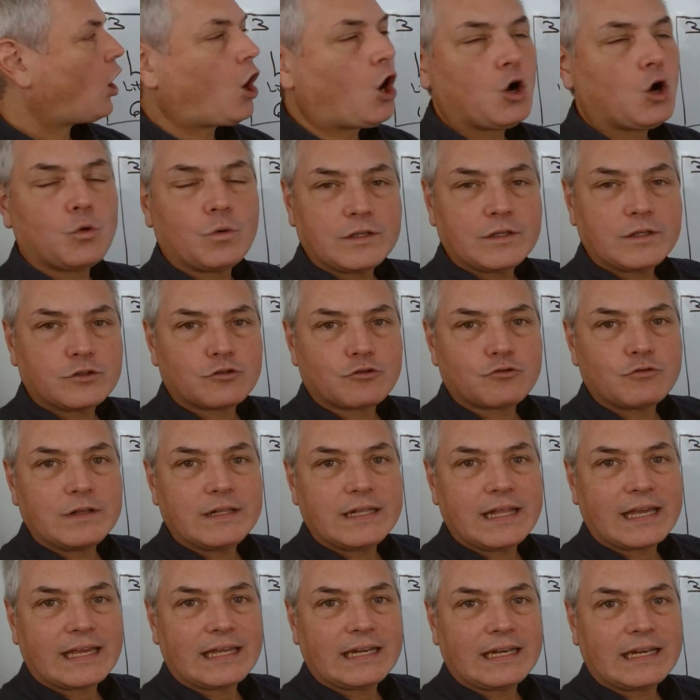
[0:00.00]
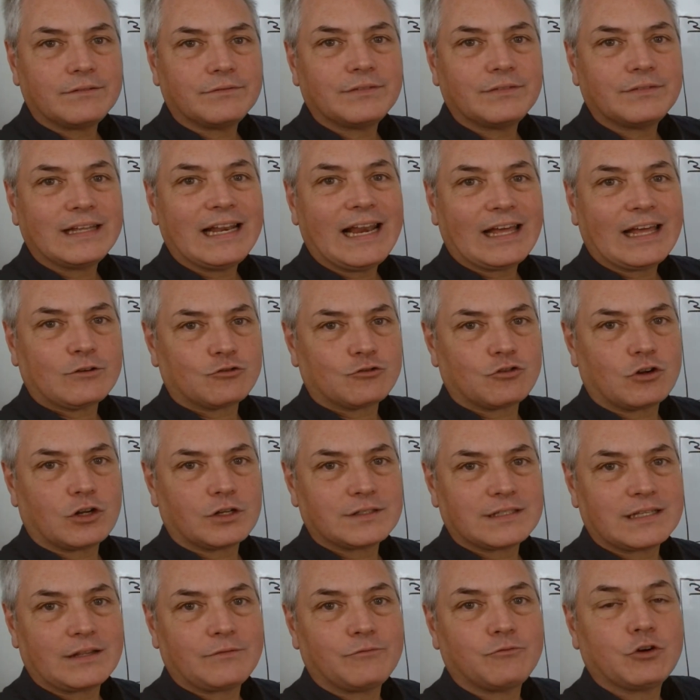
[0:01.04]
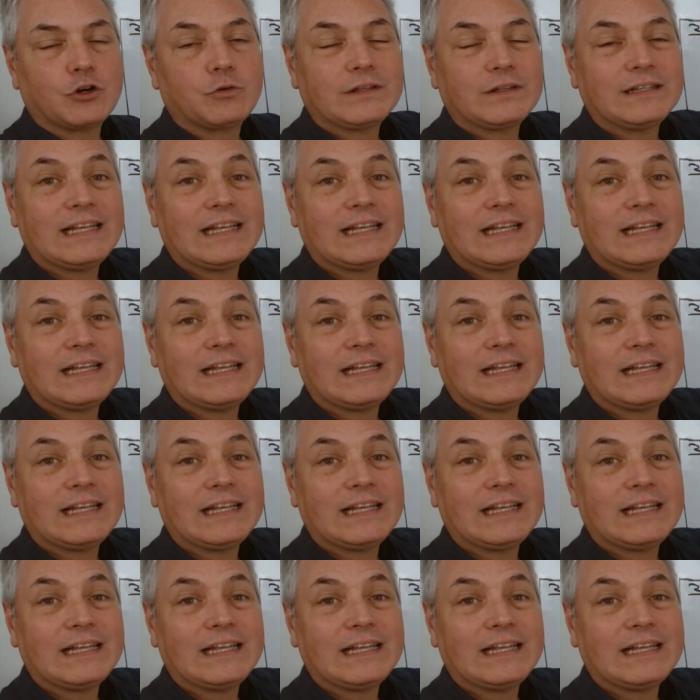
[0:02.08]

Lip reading: always 3 negative electrons if we're